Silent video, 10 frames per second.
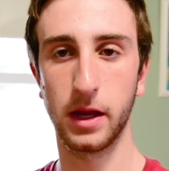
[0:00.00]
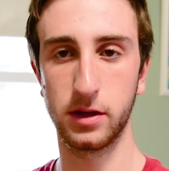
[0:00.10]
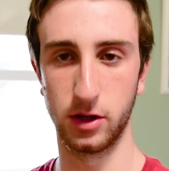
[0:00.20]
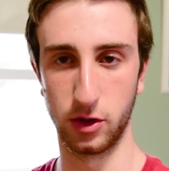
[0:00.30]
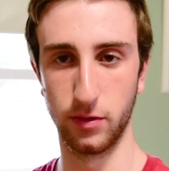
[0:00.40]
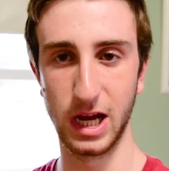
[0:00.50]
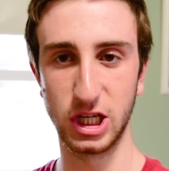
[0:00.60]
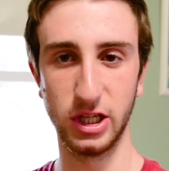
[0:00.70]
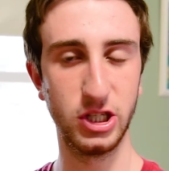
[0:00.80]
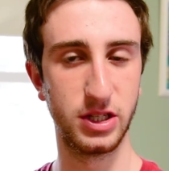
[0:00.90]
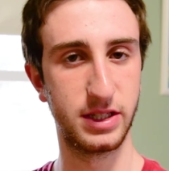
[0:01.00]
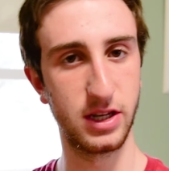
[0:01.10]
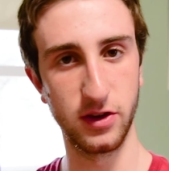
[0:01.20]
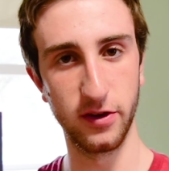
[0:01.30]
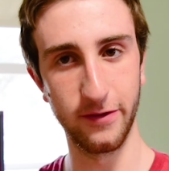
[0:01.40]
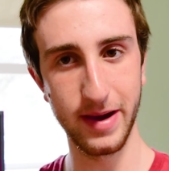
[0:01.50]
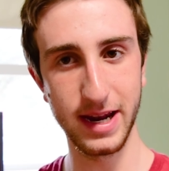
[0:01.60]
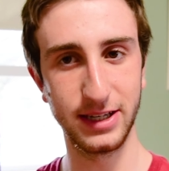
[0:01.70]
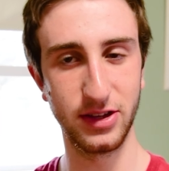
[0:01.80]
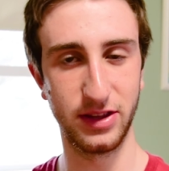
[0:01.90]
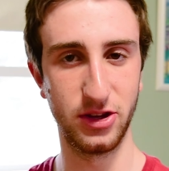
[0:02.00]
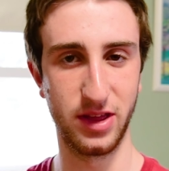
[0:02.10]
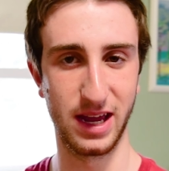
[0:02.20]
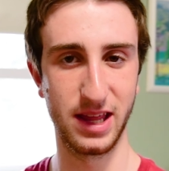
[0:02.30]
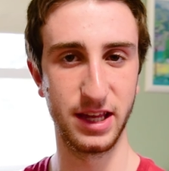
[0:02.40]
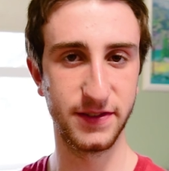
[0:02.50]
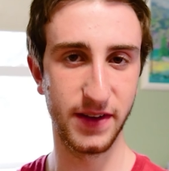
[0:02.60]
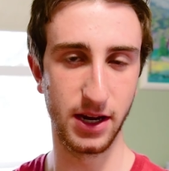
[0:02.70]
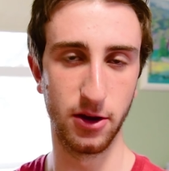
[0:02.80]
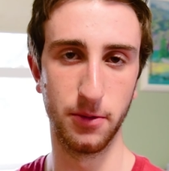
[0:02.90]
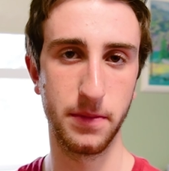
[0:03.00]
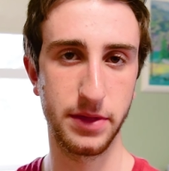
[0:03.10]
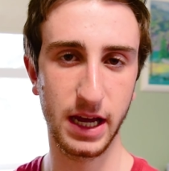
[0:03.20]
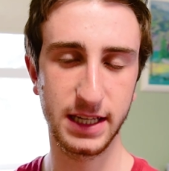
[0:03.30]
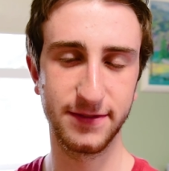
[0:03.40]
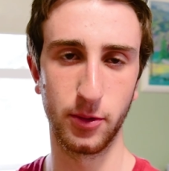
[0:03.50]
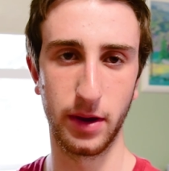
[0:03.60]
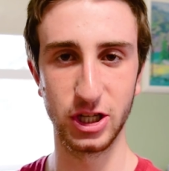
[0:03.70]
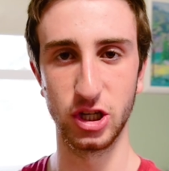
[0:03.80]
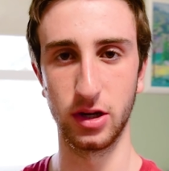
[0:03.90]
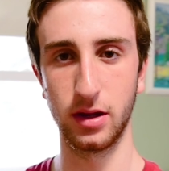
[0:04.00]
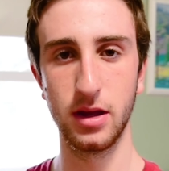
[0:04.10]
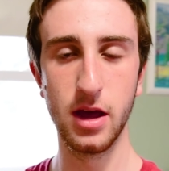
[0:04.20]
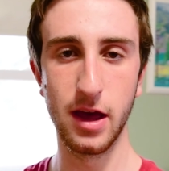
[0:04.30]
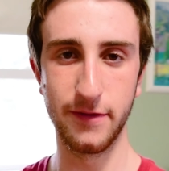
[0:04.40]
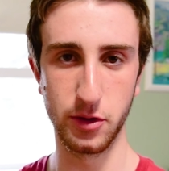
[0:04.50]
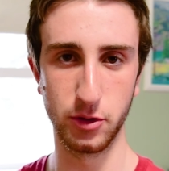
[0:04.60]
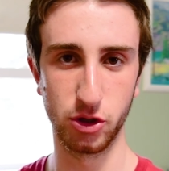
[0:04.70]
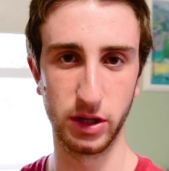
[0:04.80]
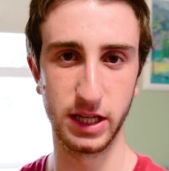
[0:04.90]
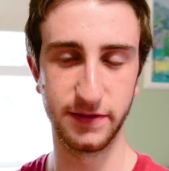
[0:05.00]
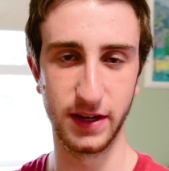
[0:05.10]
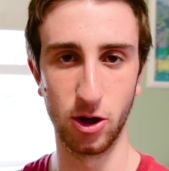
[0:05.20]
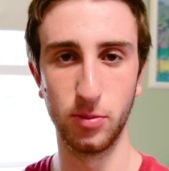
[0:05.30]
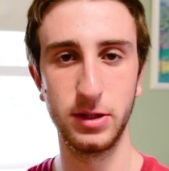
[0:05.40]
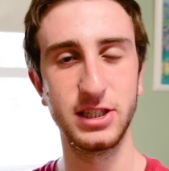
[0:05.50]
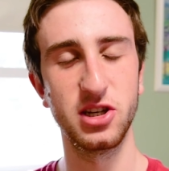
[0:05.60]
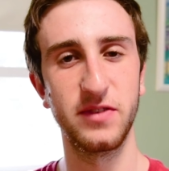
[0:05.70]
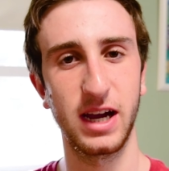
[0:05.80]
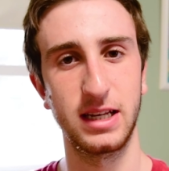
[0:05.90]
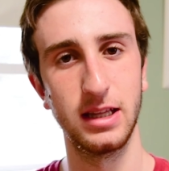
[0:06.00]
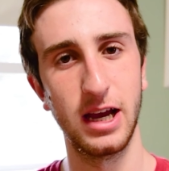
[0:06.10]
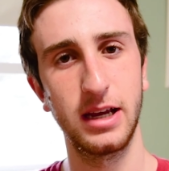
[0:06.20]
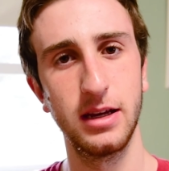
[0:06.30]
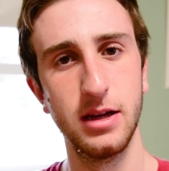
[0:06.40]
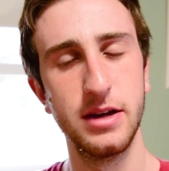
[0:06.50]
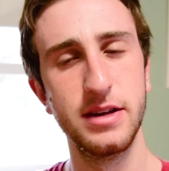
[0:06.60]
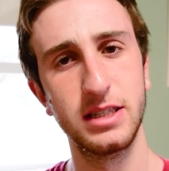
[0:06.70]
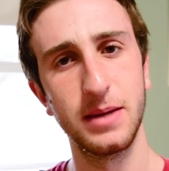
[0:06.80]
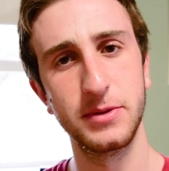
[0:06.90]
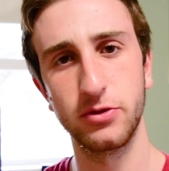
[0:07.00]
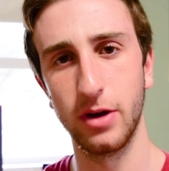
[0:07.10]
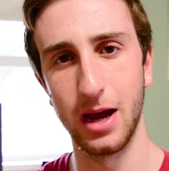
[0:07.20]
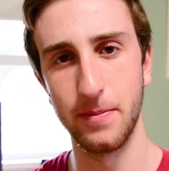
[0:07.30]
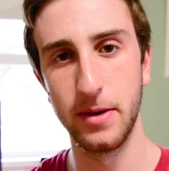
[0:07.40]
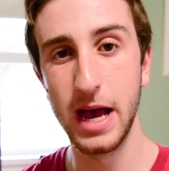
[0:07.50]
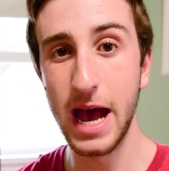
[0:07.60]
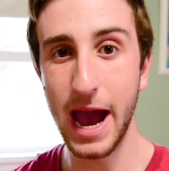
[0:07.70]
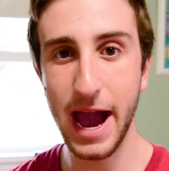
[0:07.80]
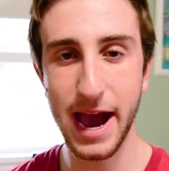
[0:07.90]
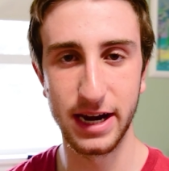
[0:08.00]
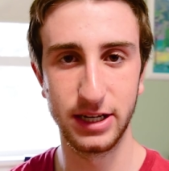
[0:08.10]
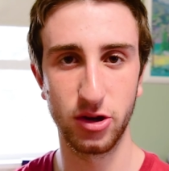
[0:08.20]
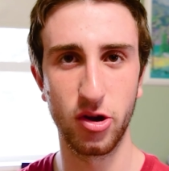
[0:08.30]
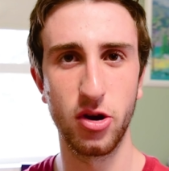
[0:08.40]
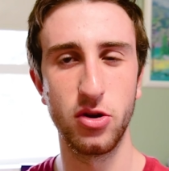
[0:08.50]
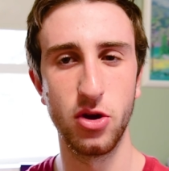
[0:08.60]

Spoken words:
Congratulations, you've made it to the end of this video. Thanks for watching. If you enjoyed this video, please don't forget to like, subscribe, and turn on